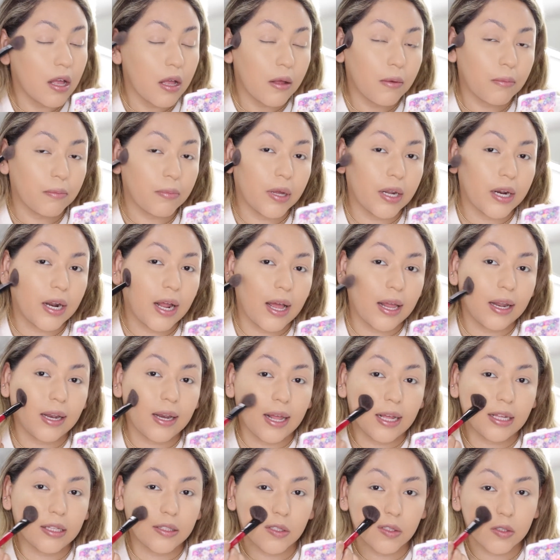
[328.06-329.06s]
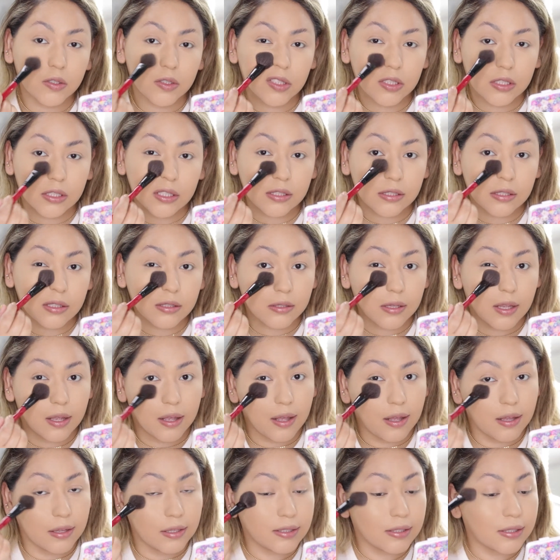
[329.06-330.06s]
but I like to just
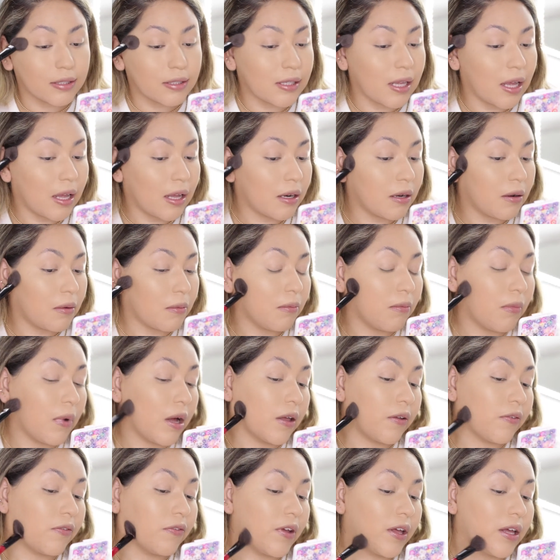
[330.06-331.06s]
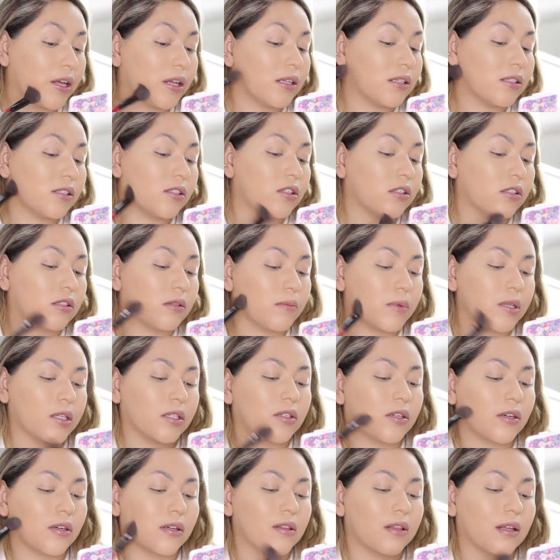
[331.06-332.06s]
set my face just to make
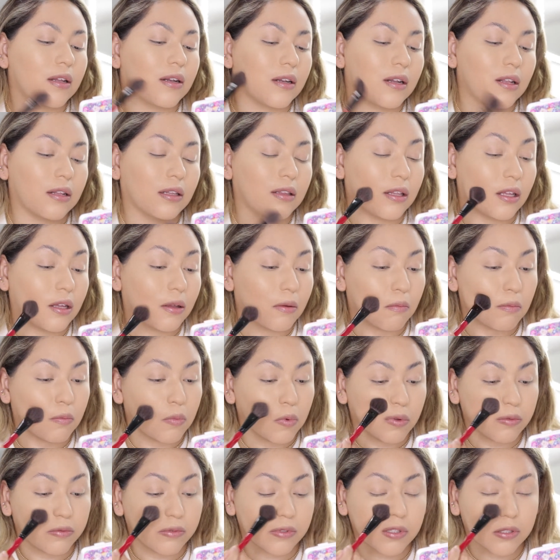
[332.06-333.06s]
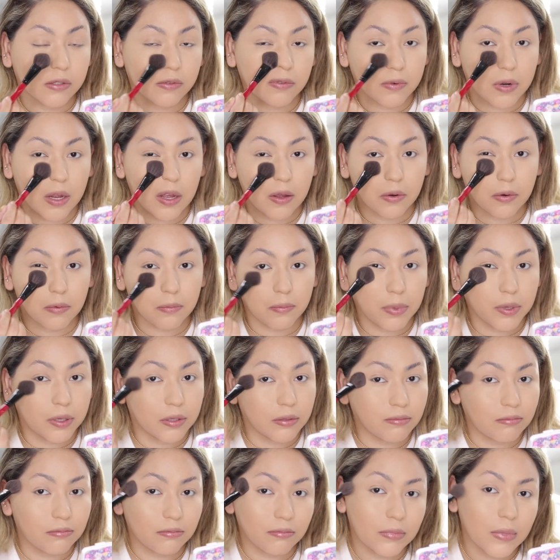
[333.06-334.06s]
sure that nothing moves around, but
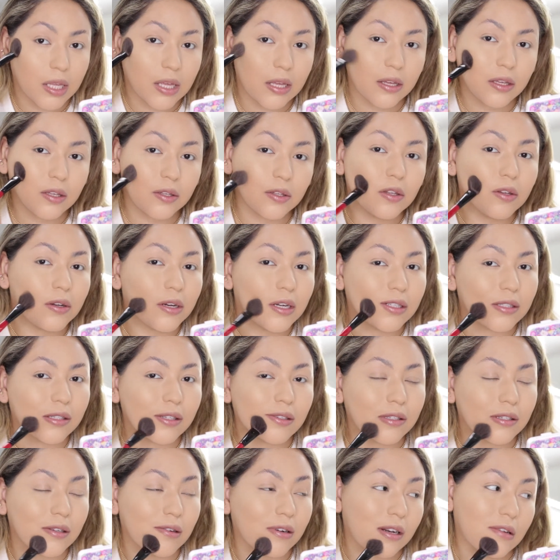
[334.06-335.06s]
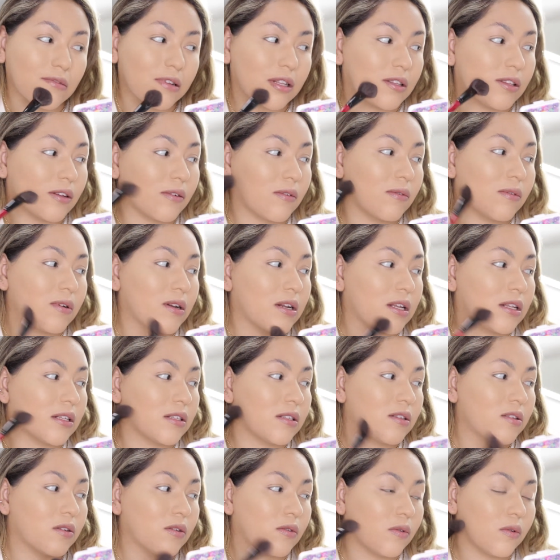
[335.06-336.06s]
you necessarily don't
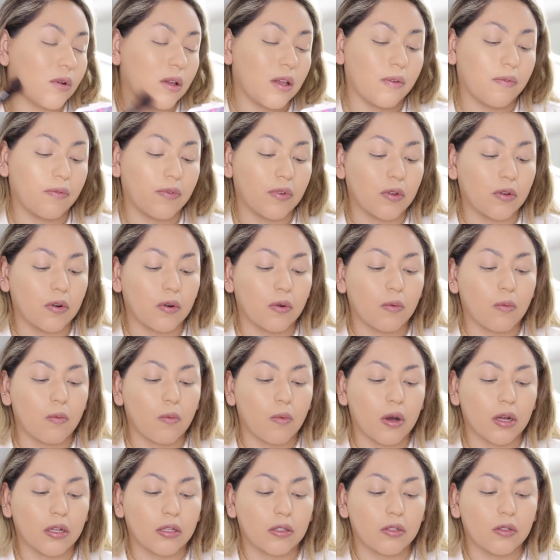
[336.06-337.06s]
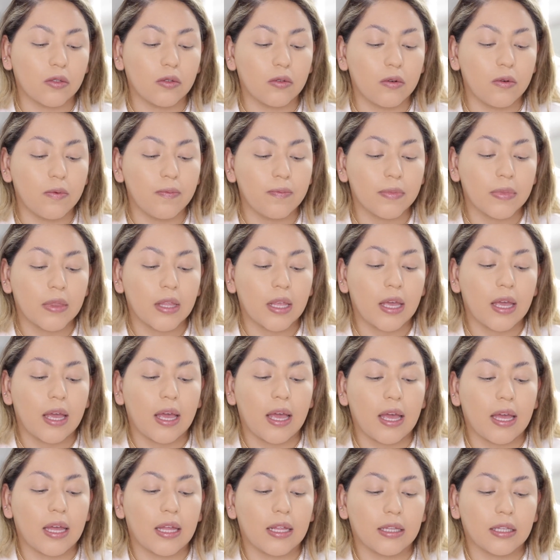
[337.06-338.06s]
need to if you don't want to.
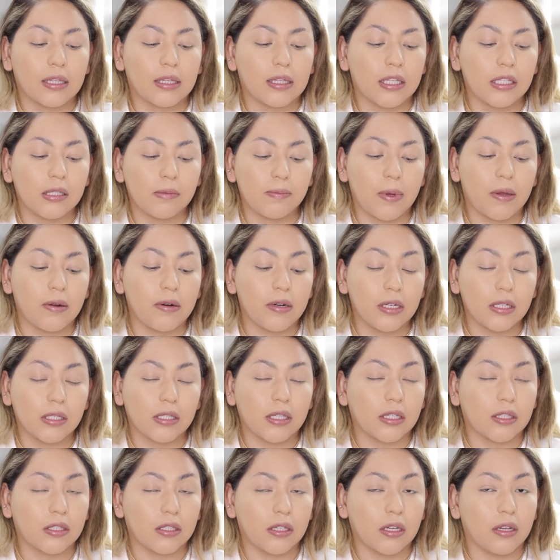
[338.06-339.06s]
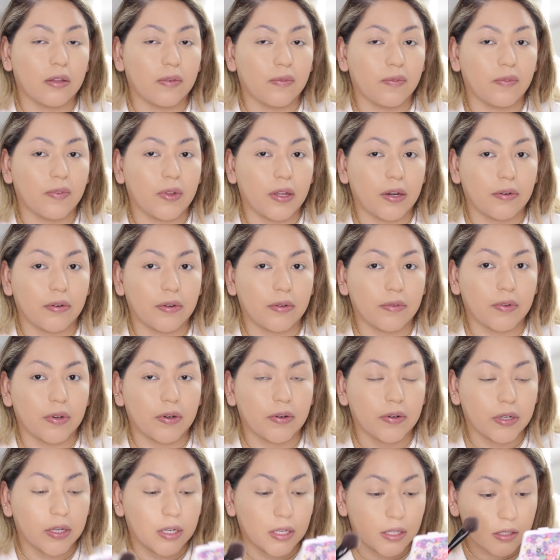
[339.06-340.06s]
And this powder is actually very,
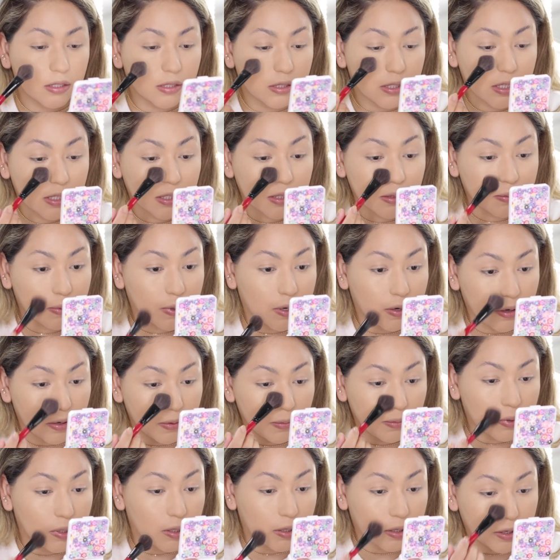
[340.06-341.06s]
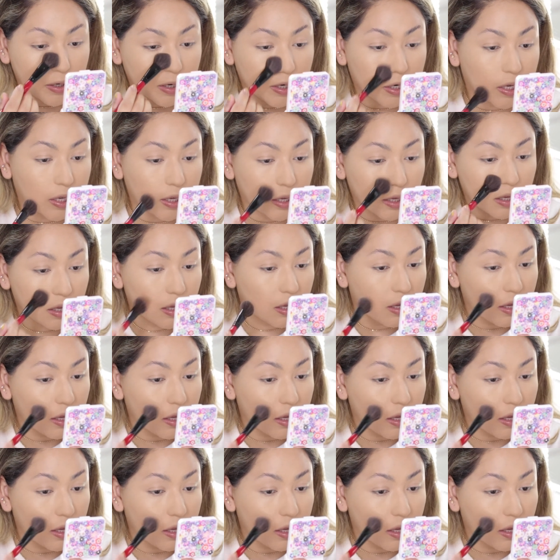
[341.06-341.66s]
very nice. It's very blurring